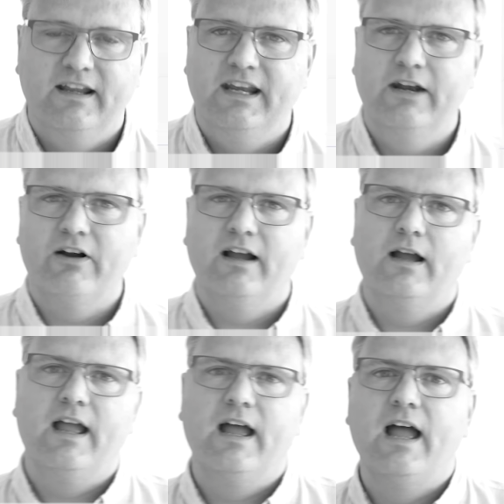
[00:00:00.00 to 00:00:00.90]
Here
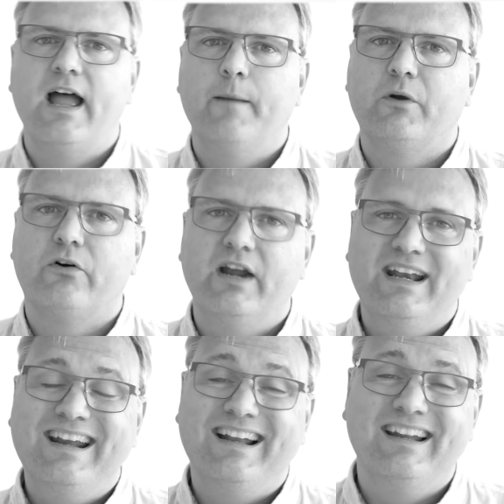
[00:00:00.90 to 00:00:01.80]
I I'm
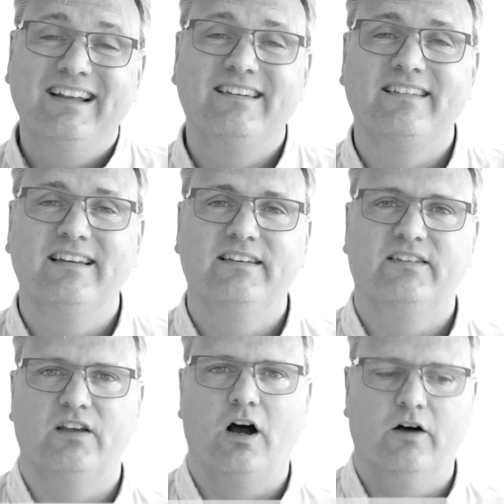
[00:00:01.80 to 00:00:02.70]
creating an
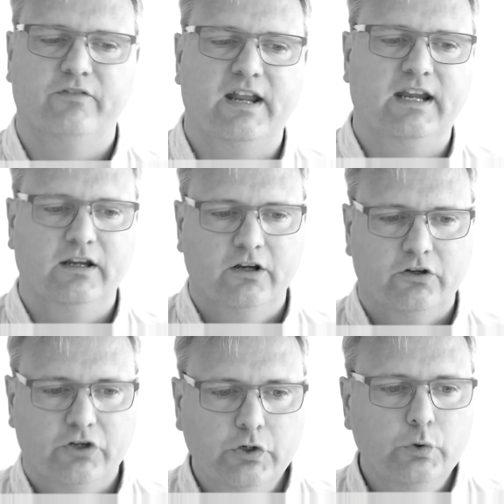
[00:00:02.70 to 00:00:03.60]
instance of a
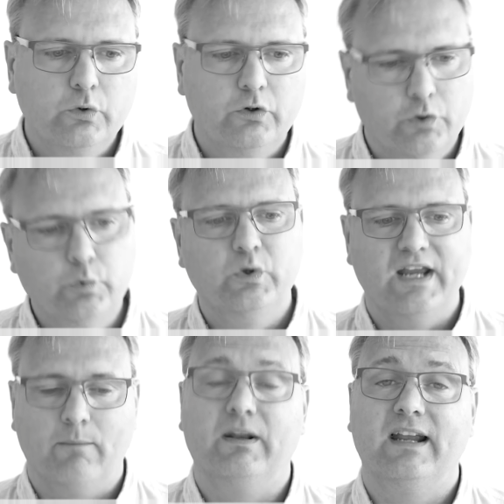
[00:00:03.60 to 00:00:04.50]
Q
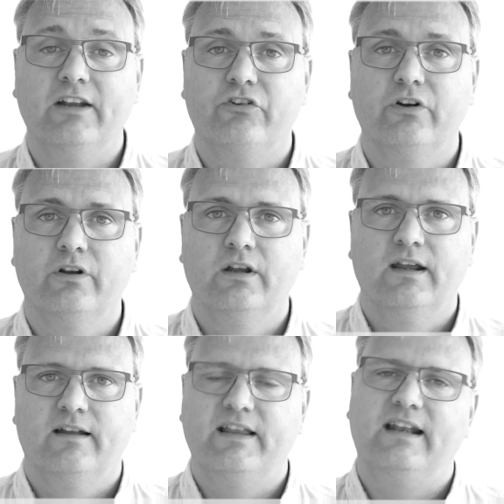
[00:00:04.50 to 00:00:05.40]
GUI application.
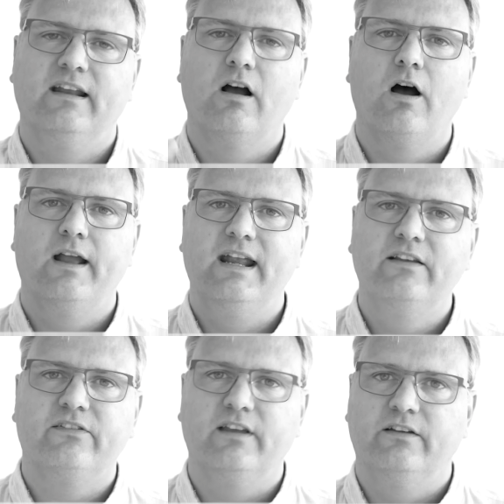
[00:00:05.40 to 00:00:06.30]
That
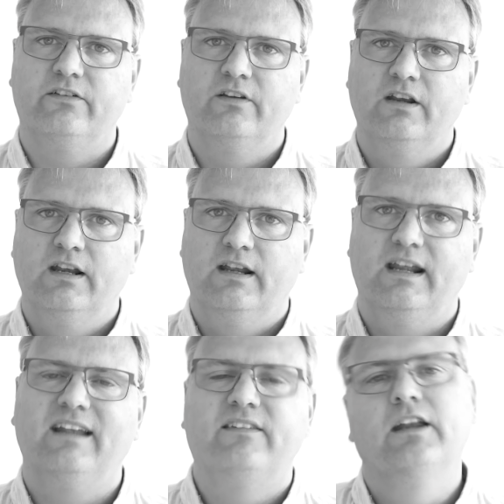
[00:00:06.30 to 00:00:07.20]
instance
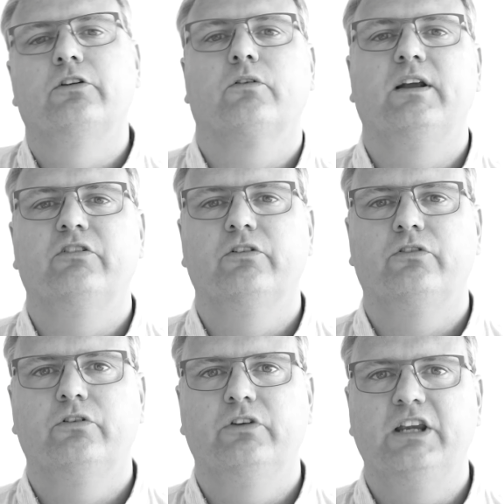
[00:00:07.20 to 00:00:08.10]
is the integration to